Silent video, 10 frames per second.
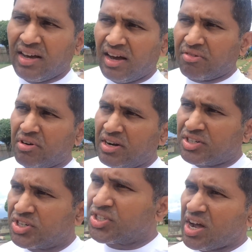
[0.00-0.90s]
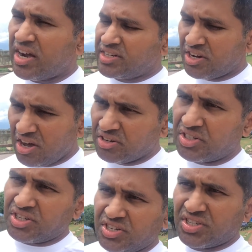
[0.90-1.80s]
religious
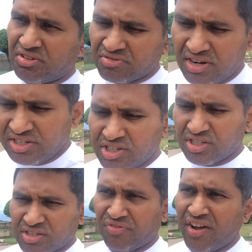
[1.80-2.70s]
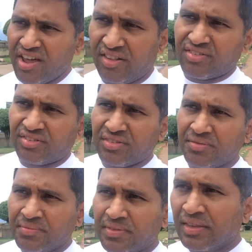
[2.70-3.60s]
ideologies and religious faiths,
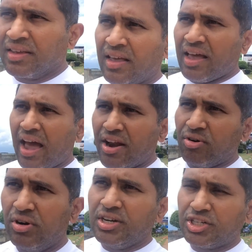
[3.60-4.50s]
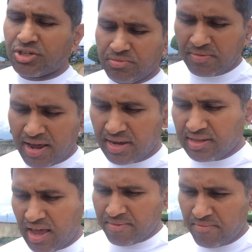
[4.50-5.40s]
and only to make
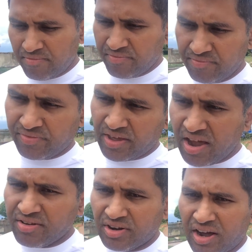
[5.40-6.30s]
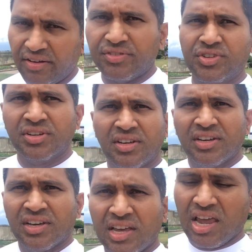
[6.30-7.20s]
their lives
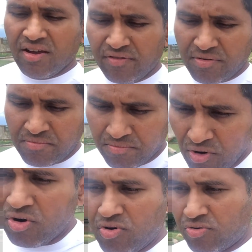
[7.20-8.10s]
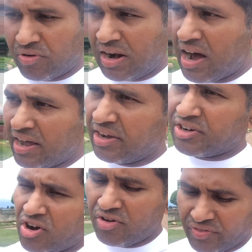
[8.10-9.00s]
even more reliant
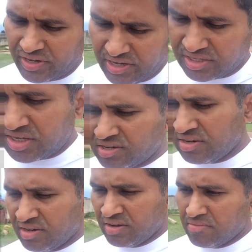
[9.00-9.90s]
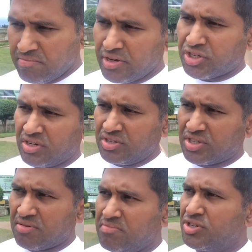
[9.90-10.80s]
on these missions
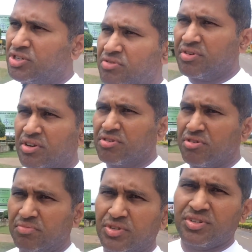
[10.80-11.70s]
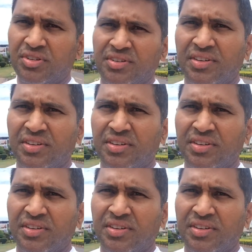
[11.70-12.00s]
and missionary groups.